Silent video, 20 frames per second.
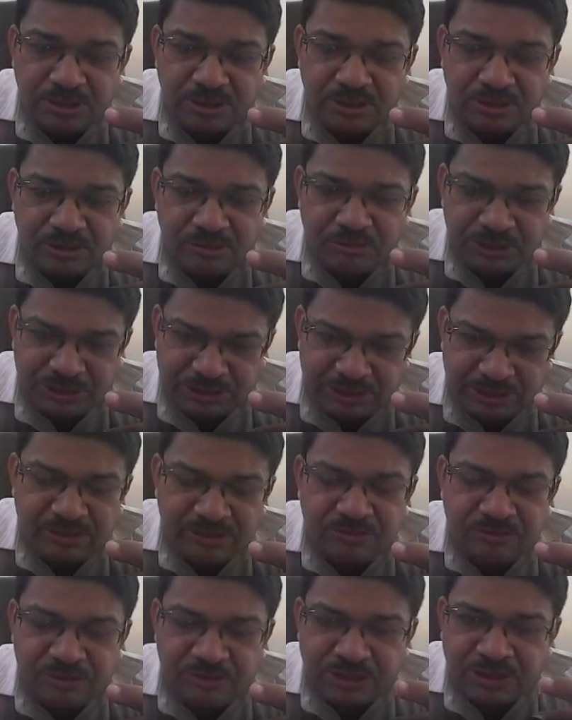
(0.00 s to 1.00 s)
we
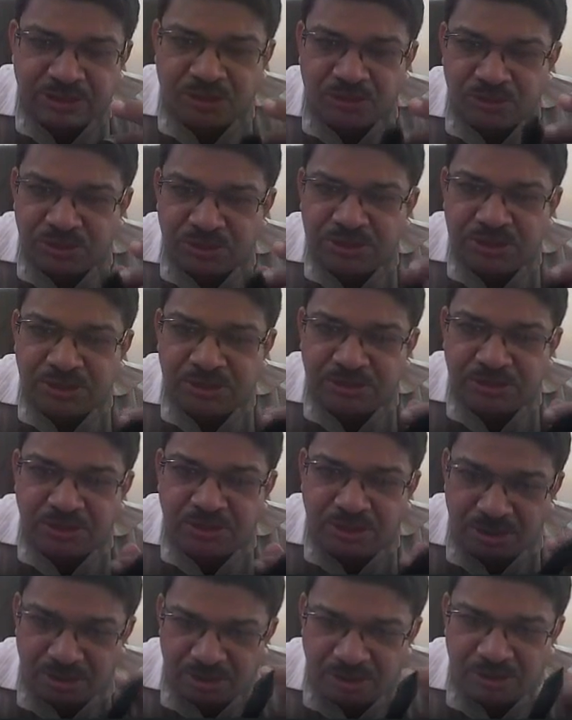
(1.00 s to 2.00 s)
can work out the
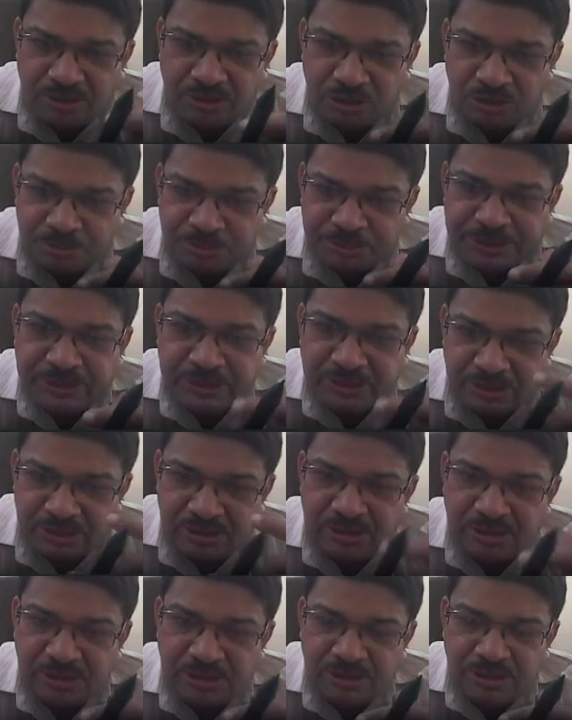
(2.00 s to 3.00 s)

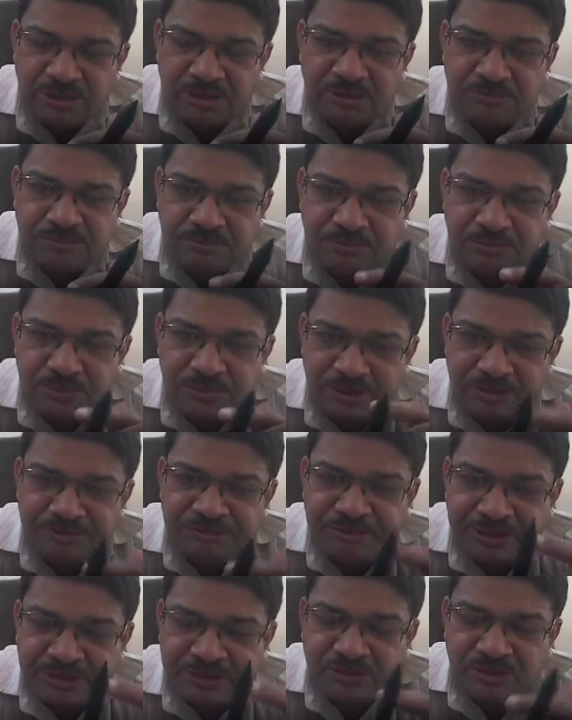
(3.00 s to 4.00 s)
numerical
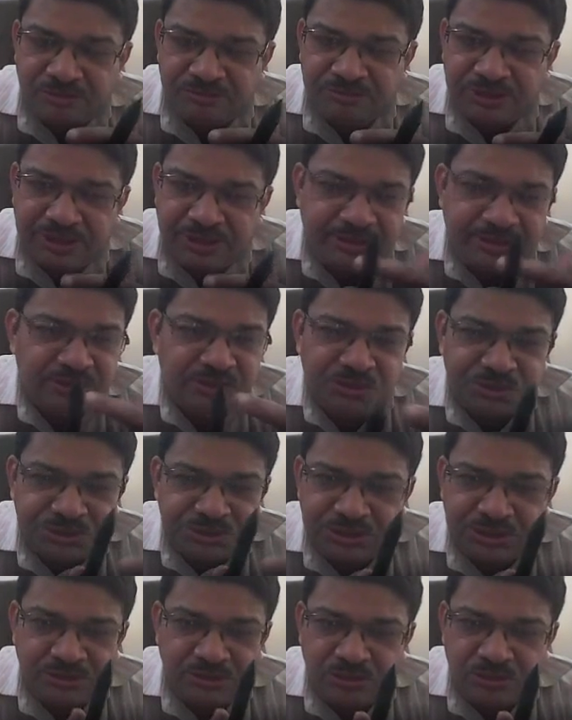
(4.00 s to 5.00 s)
effect of that
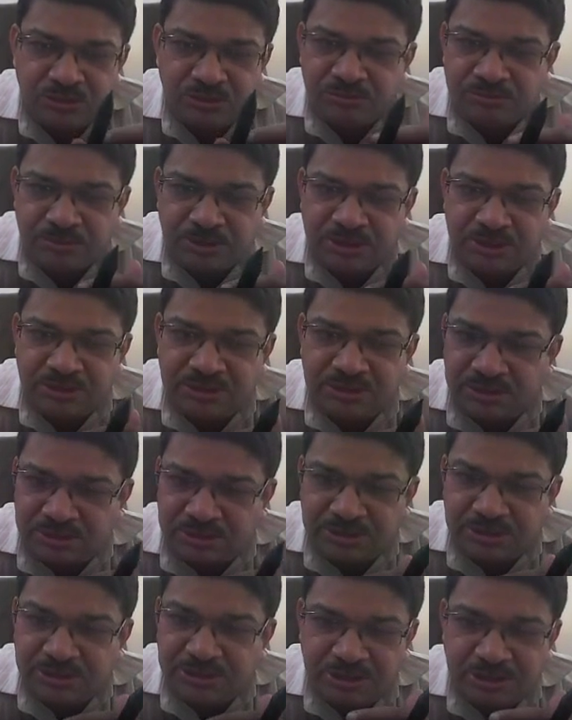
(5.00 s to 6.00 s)
using the
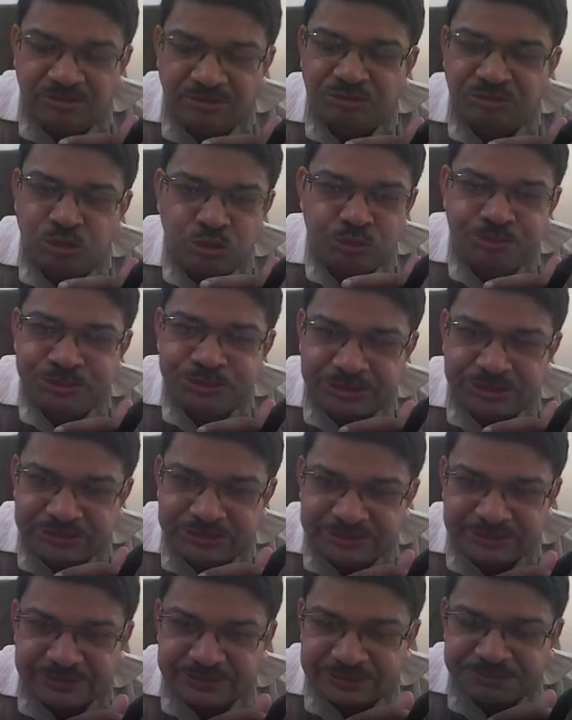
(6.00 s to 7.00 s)
theory of hoop
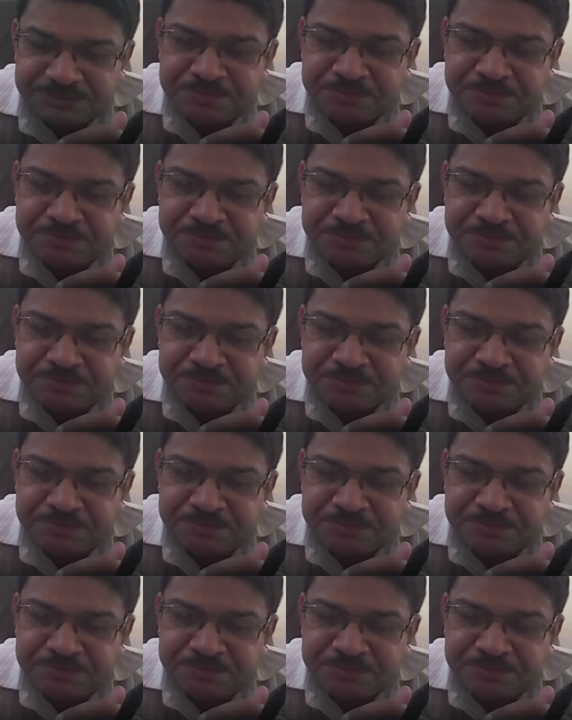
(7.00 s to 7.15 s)
stresses,